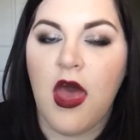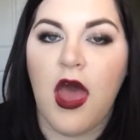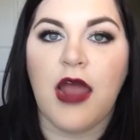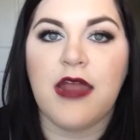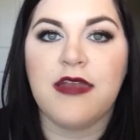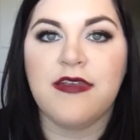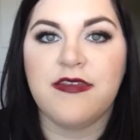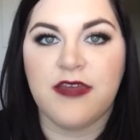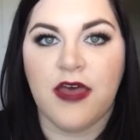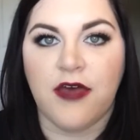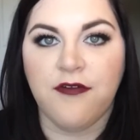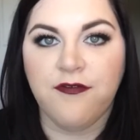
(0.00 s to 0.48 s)

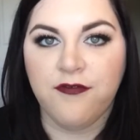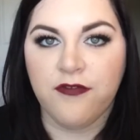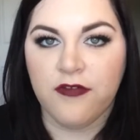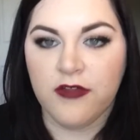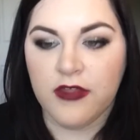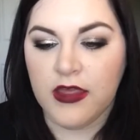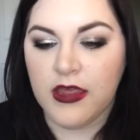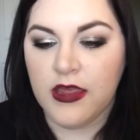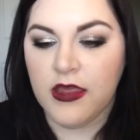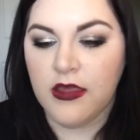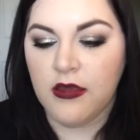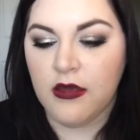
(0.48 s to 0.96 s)

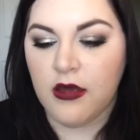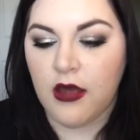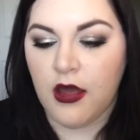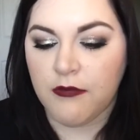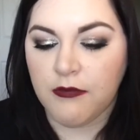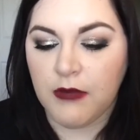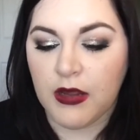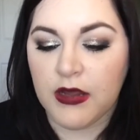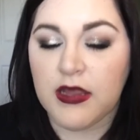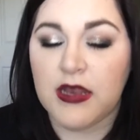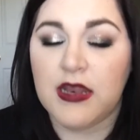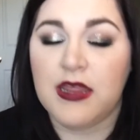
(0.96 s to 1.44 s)

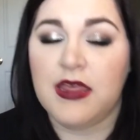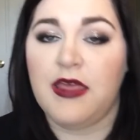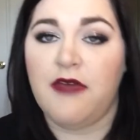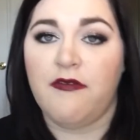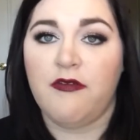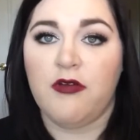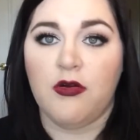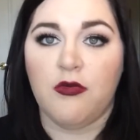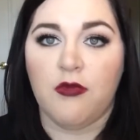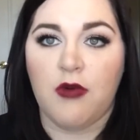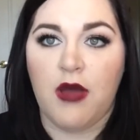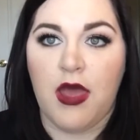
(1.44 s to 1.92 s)
I'm not going to
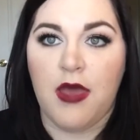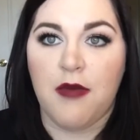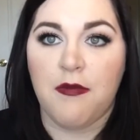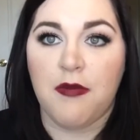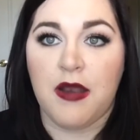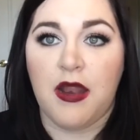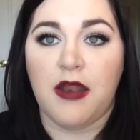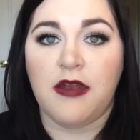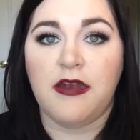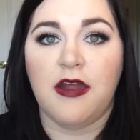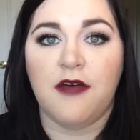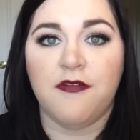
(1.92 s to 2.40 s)
give it away,
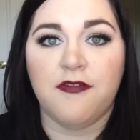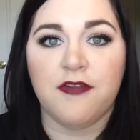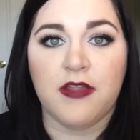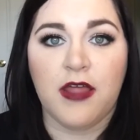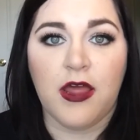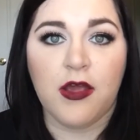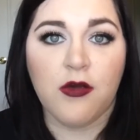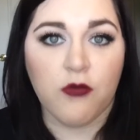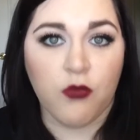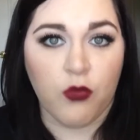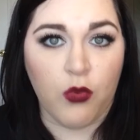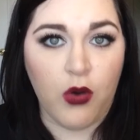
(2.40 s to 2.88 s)
but I
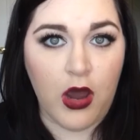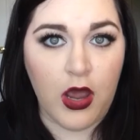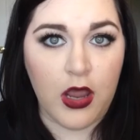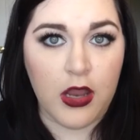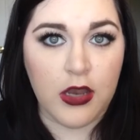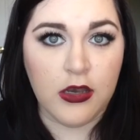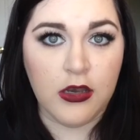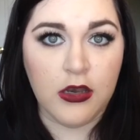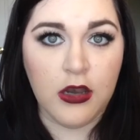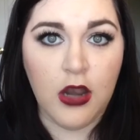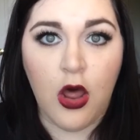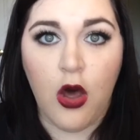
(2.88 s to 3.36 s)
definitely like
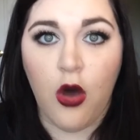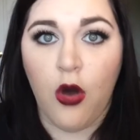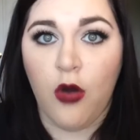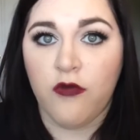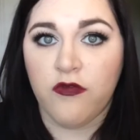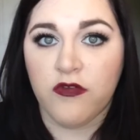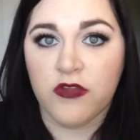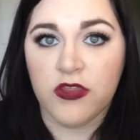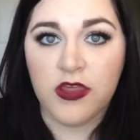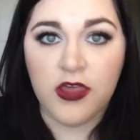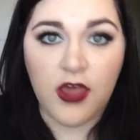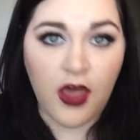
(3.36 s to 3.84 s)
one
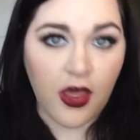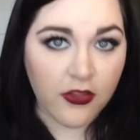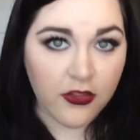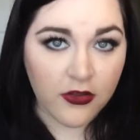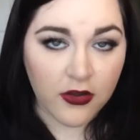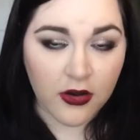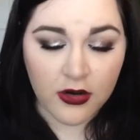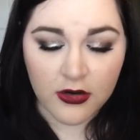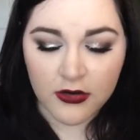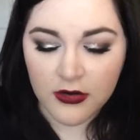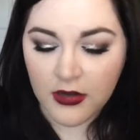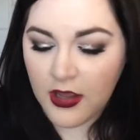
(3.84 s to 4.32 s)
over the
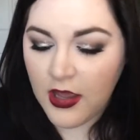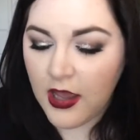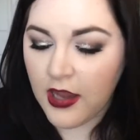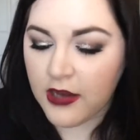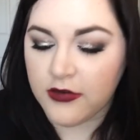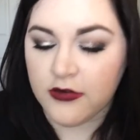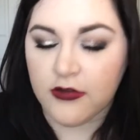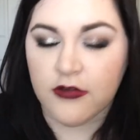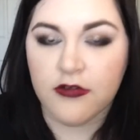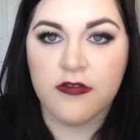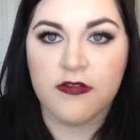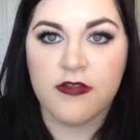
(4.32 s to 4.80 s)
other,
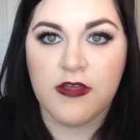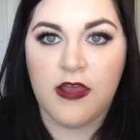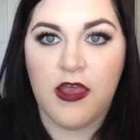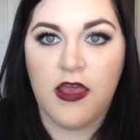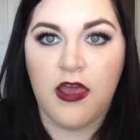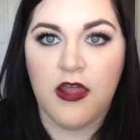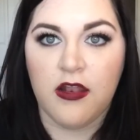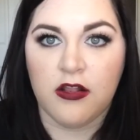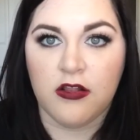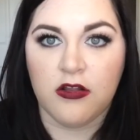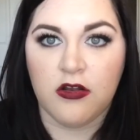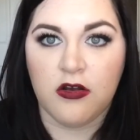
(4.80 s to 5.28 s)
and you'll
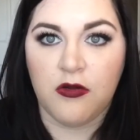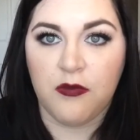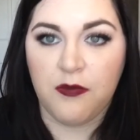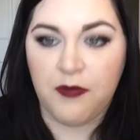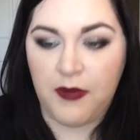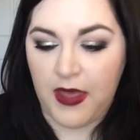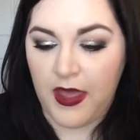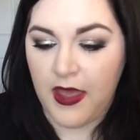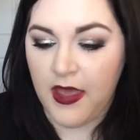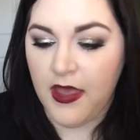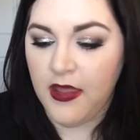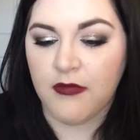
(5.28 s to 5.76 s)
see in a little
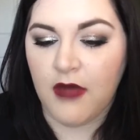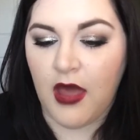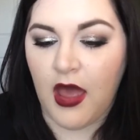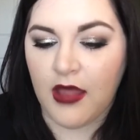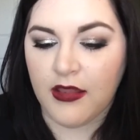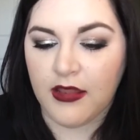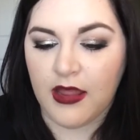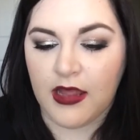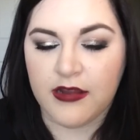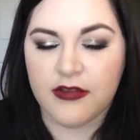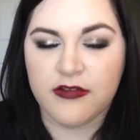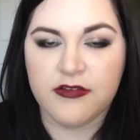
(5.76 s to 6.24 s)
bit.
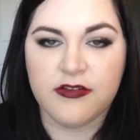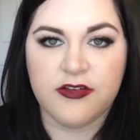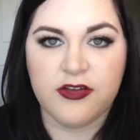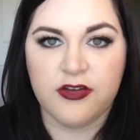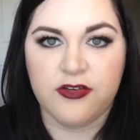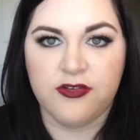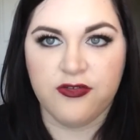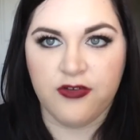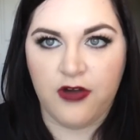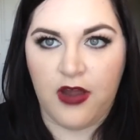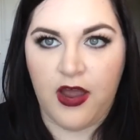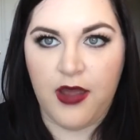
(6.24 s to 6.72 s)
I like
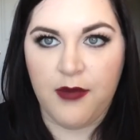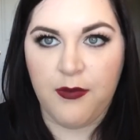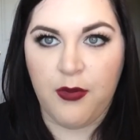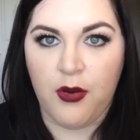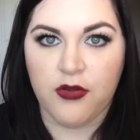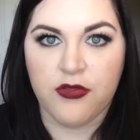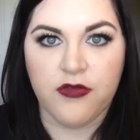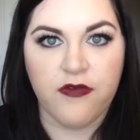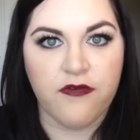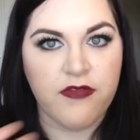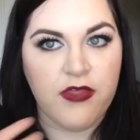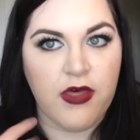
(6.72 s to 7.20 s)
to try
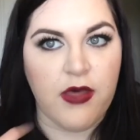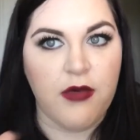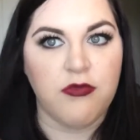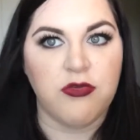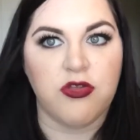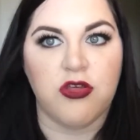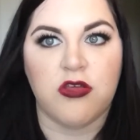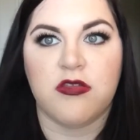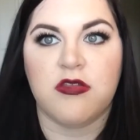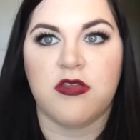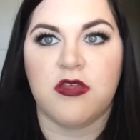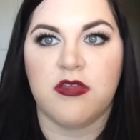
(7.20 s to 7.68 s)
both of
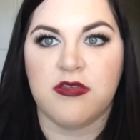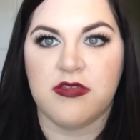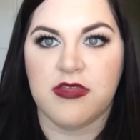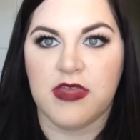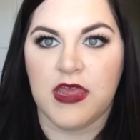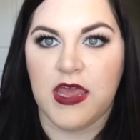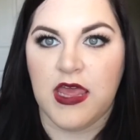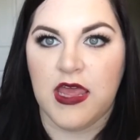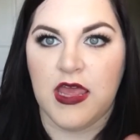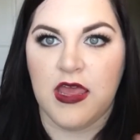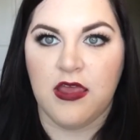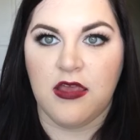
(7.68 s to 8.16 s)
them just to
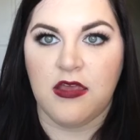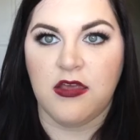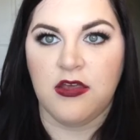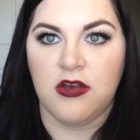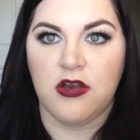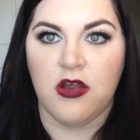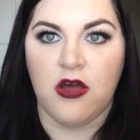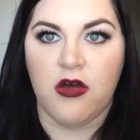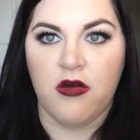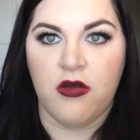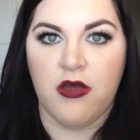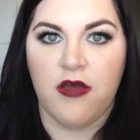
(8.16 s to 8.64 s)
see,
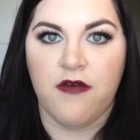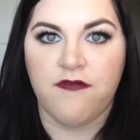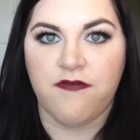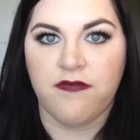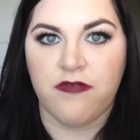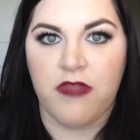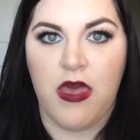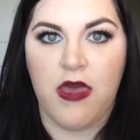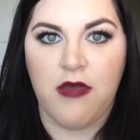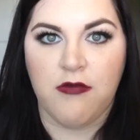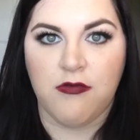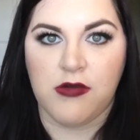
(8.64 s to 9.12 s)
you know,
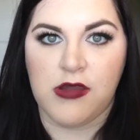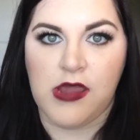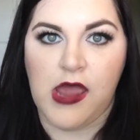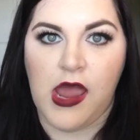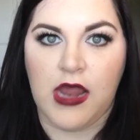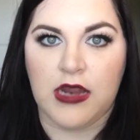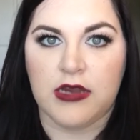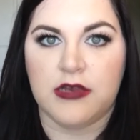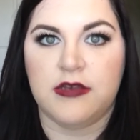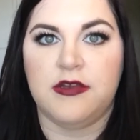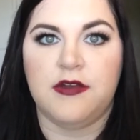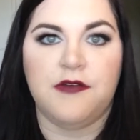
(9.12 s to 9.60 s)
if they
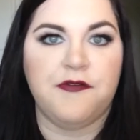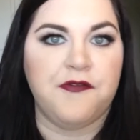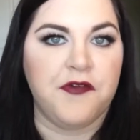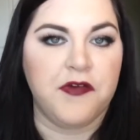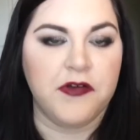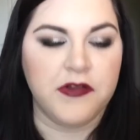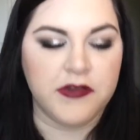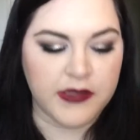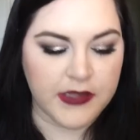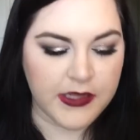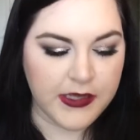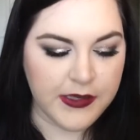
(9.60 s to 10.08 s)
react
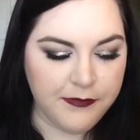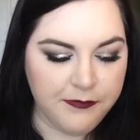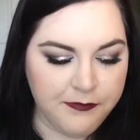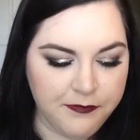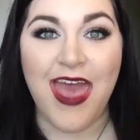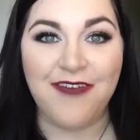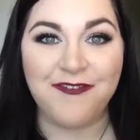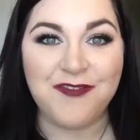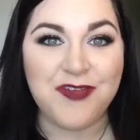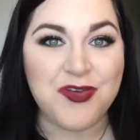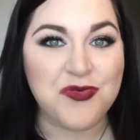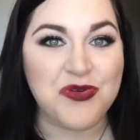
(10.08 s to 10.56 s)
differently.
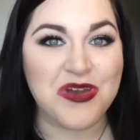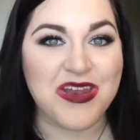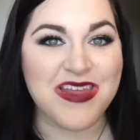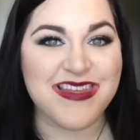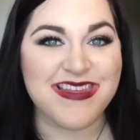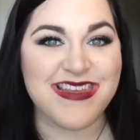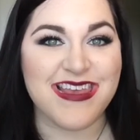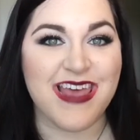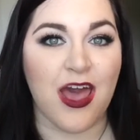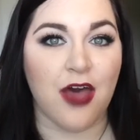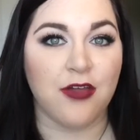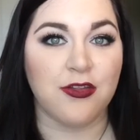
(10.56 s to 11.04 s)
If you want
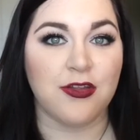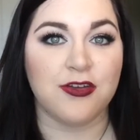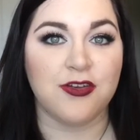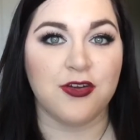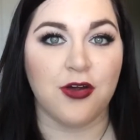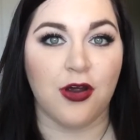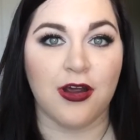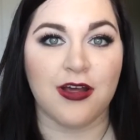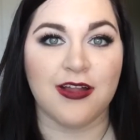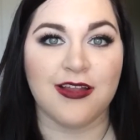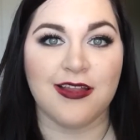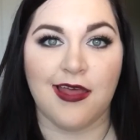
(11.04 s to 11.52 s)
to see how the
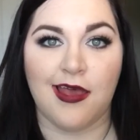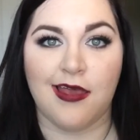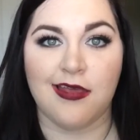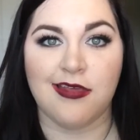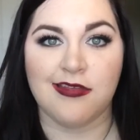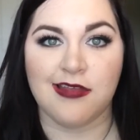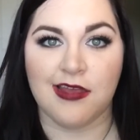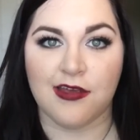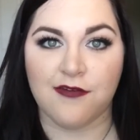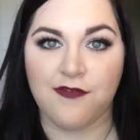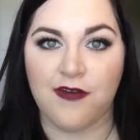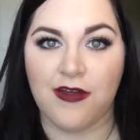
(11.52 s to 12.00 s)
Tarte Clay
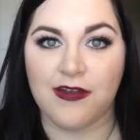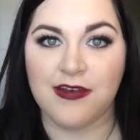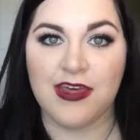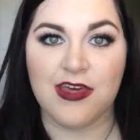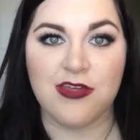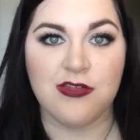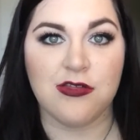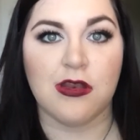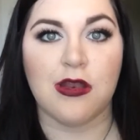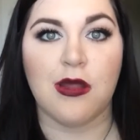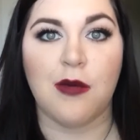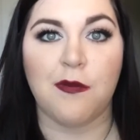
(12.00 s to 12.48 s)
Stick
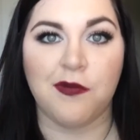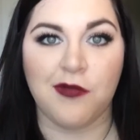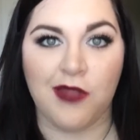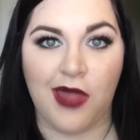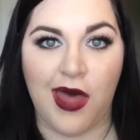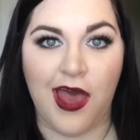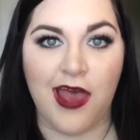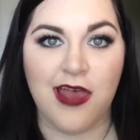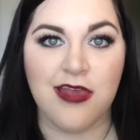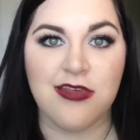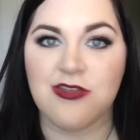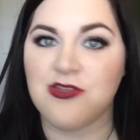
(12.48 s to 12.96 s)
Foundation
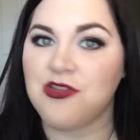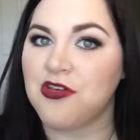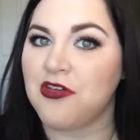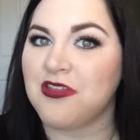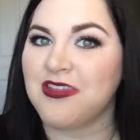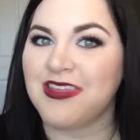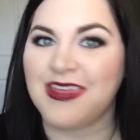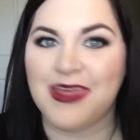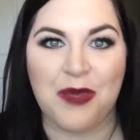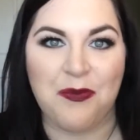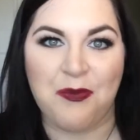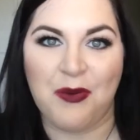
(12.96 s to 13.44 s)
applies,
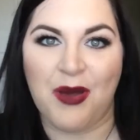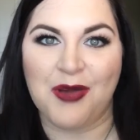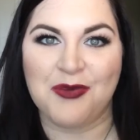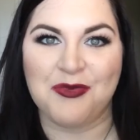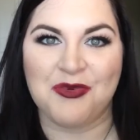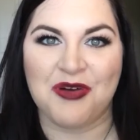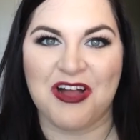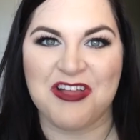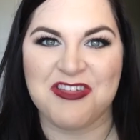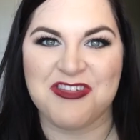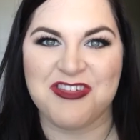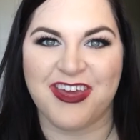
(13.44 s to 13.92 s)
just keep
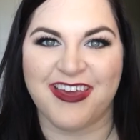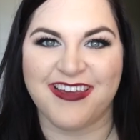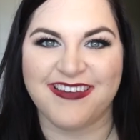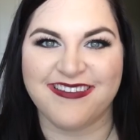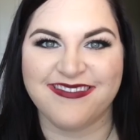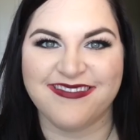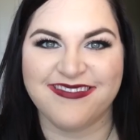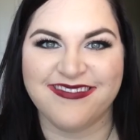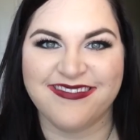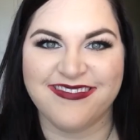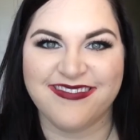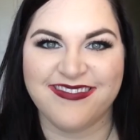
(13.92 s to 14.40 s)
on
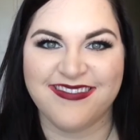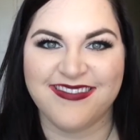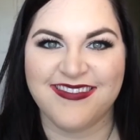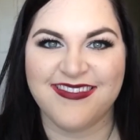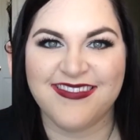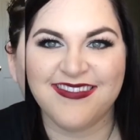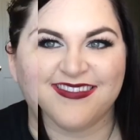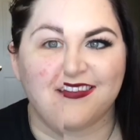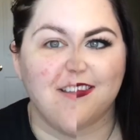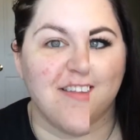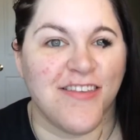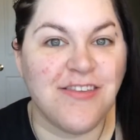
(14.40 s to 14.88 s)
watching.
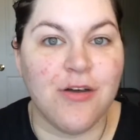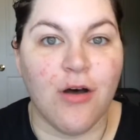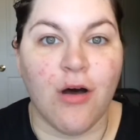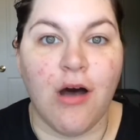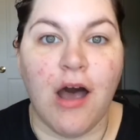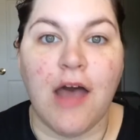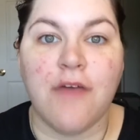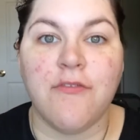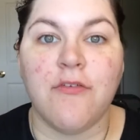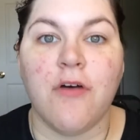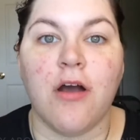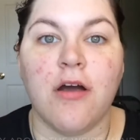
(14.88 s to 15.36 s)
Okay, so
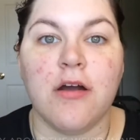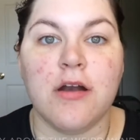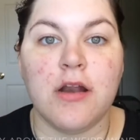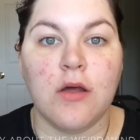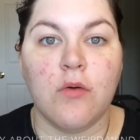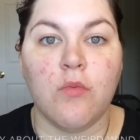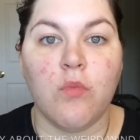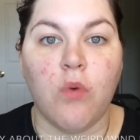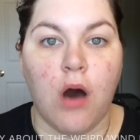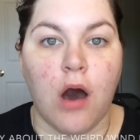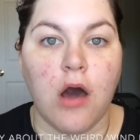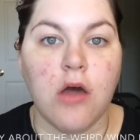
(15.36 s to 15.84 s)
I've
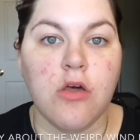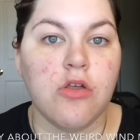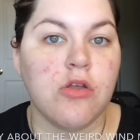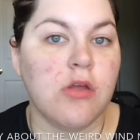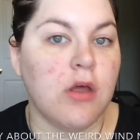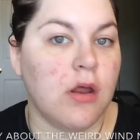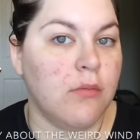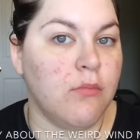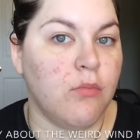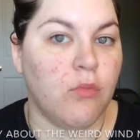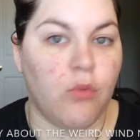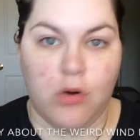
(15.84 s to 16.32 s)
already washed
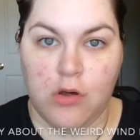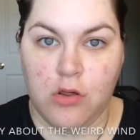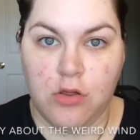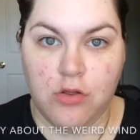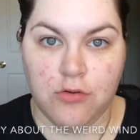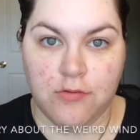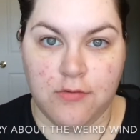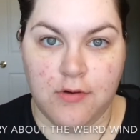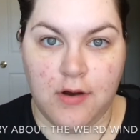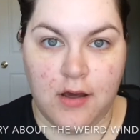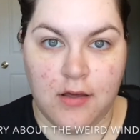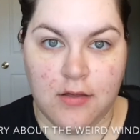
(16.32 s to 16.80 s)
and
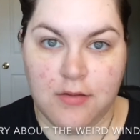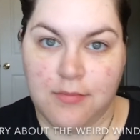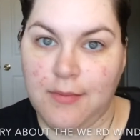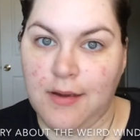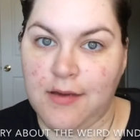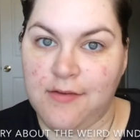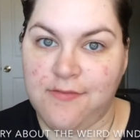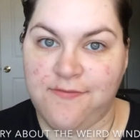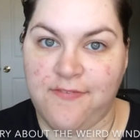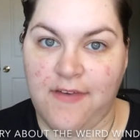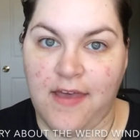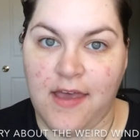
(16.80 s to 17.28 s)
moisturized
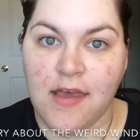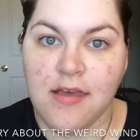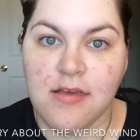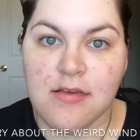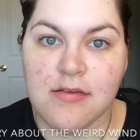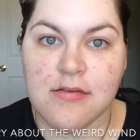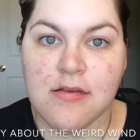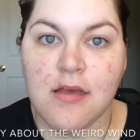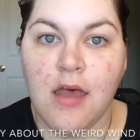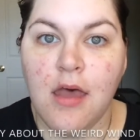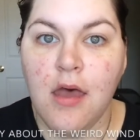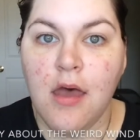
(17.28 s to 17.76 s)
my
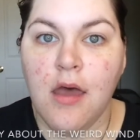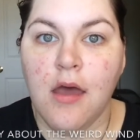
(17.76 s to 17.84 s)
face.